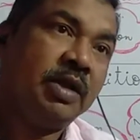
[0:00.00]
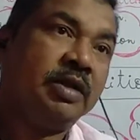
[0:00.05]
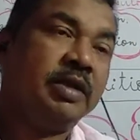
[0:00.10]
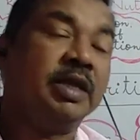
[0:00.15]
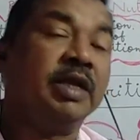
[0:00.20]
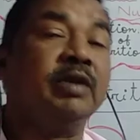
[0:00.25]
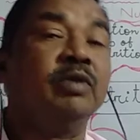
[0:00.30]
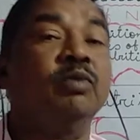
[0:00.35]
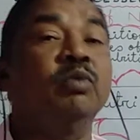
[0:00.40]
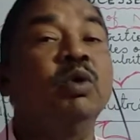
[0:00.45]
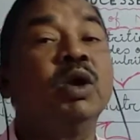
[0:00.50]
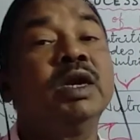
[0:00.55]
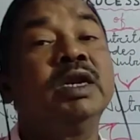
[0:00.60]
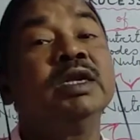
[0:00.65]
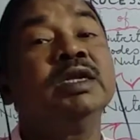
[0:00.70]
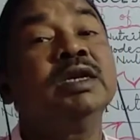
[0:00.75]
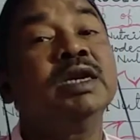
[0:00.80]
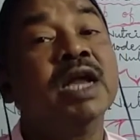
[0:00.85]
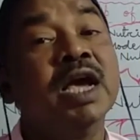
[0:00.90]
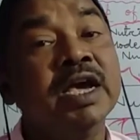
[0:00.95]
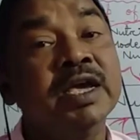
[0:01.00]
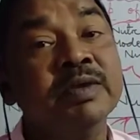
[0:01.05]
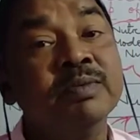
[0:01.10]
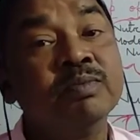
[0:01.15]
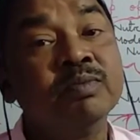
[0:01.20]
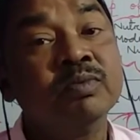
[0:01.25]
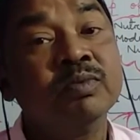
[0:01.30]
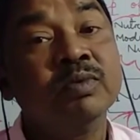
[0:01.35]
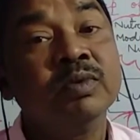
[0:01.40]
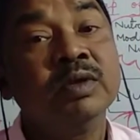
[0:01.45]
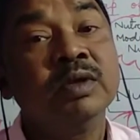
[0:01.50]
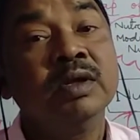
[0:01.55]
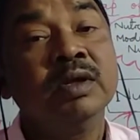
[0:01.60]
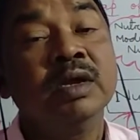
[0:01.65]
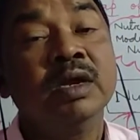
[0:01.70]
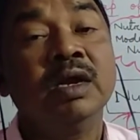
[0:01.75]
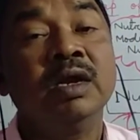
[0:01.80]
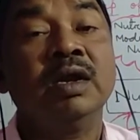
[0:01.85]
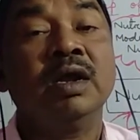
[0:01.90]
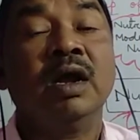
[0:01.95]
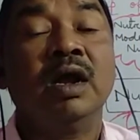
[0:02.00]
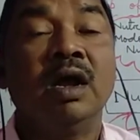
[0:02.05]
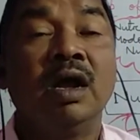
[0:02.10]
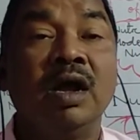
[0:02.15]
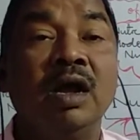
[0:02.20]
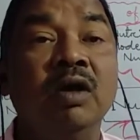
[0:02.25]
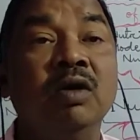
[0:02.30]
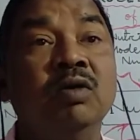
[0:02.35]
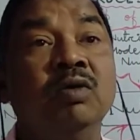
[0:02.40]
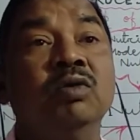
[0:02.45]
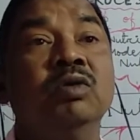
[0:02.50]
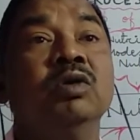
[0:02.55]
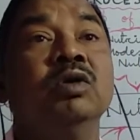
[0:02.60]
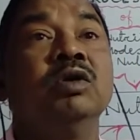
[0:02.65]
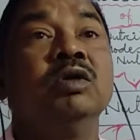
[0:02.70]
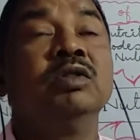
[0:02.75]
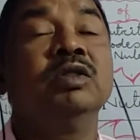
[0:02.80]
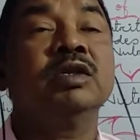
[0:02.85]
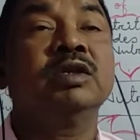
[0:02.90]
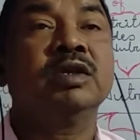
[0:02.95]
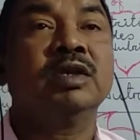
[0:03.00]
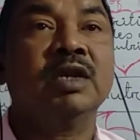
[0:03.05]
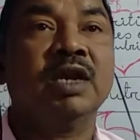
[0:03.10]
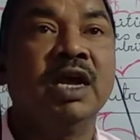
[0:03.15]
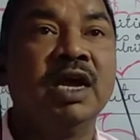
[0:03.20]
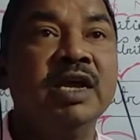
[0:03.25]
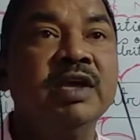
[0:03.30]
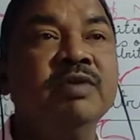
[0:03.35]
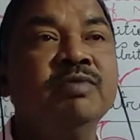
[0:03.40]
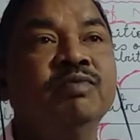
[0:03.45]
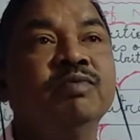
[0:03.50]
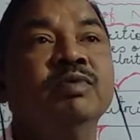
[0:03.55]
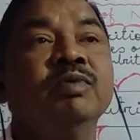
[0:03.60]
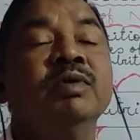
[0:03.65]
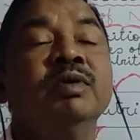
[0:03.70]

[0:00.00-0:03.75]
Then what is life and how this life